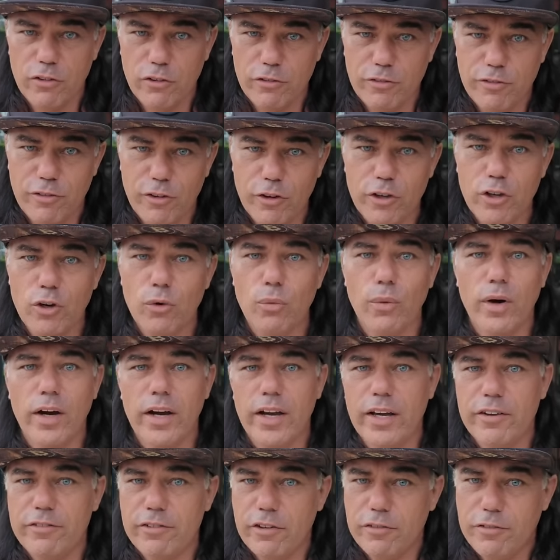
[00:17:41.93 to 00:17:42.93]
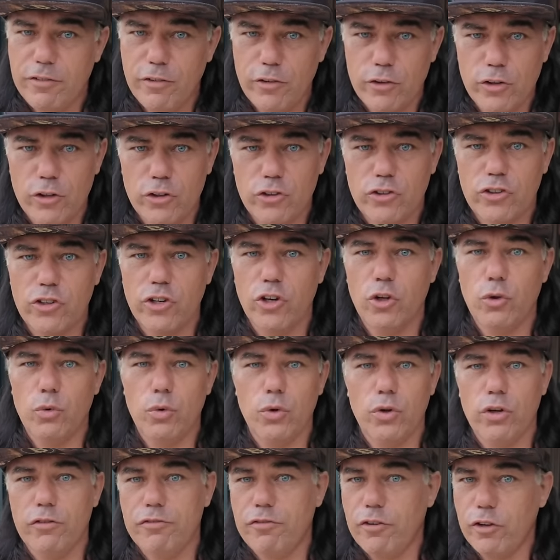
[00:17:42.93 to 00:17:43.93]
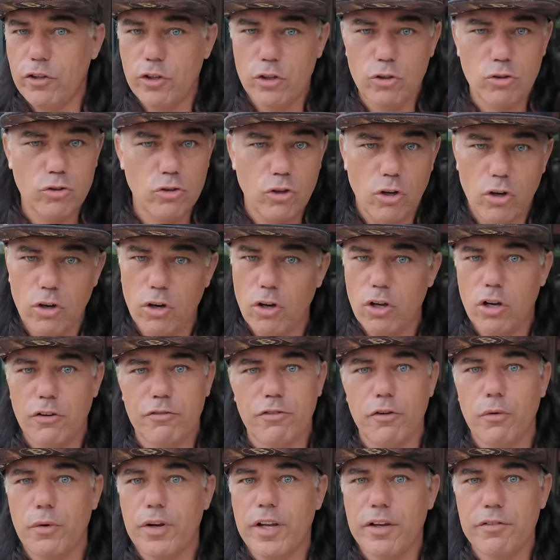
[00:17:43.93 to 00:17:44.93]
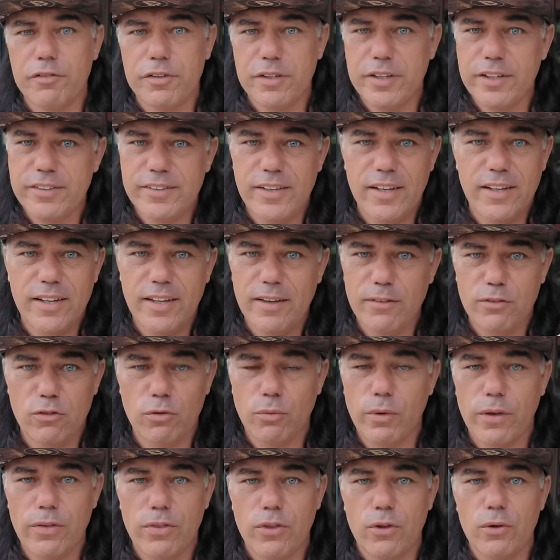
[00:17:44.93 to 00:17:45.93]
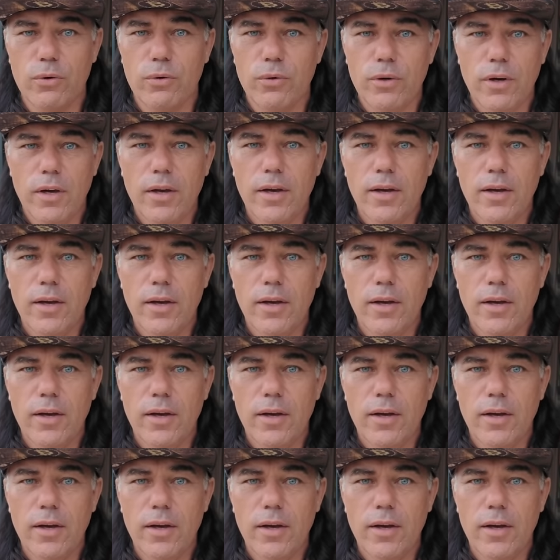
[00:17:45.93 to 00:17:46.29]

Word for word: or for your wife or for your children or for your dog or for whatever it is that lives with you.